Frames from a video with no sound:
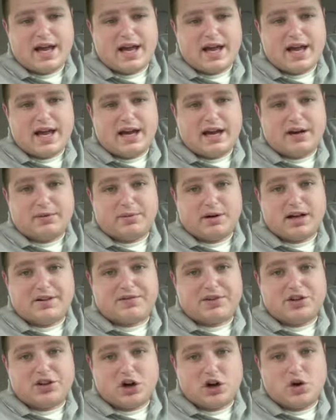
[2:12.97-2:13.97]
and I'm going to
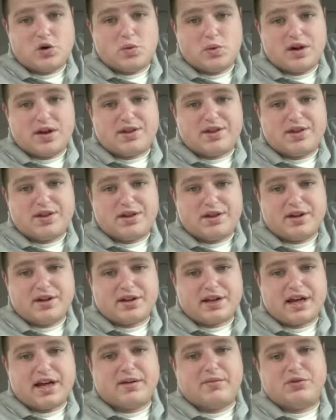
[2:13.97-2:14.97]
have to go with
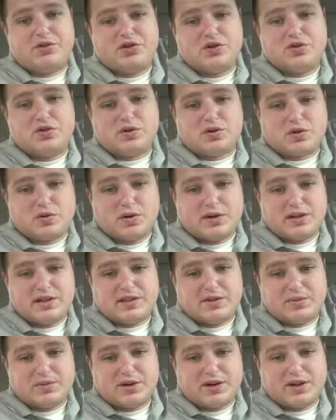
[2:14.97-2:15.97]
Camp Lejeune
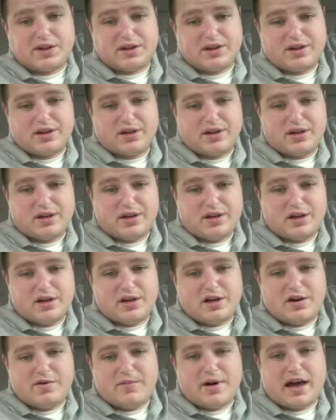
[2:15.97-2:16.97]
Squids with
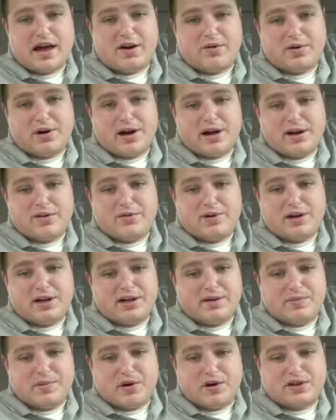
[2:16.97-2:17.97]
Matt Ryan,
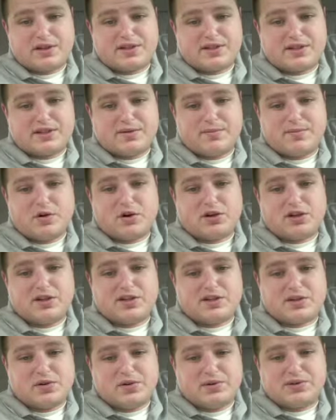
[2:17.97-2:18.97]
Randy Moss,
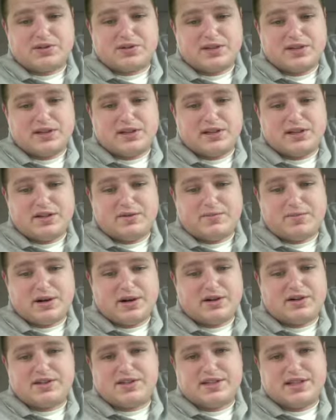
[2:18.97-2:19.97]
Marquise Colston,
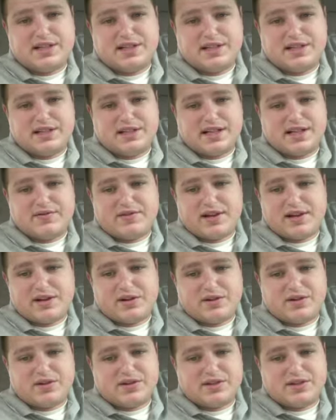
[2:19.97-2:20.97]
Bears D, and Dave
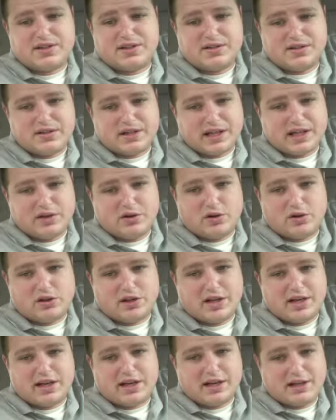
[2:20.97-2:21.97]
Akers. They look
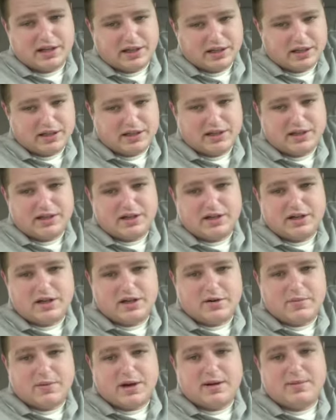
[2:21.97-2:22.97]
like
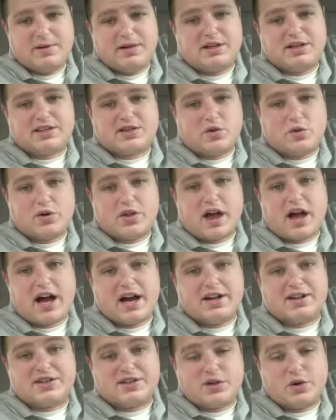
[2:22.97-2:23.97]
maybe to score the
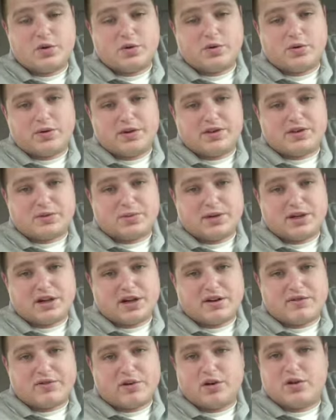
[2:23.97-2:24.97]
highest total this week
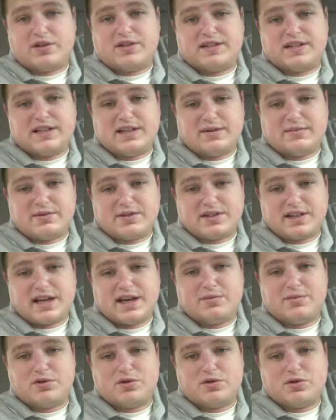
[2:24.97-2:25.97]
out of all the teams.
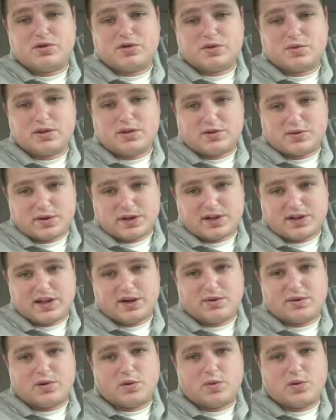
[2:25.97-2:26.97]
Camp Lejeune Squids right
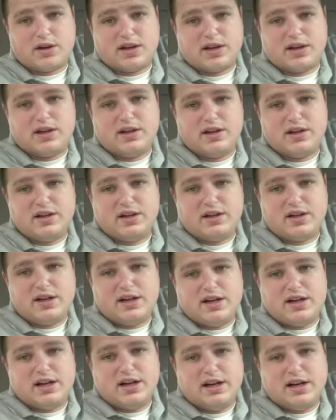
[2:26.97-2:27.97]
there with the win.
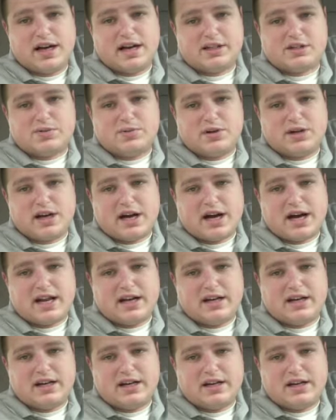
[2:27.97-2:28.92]
Next, we got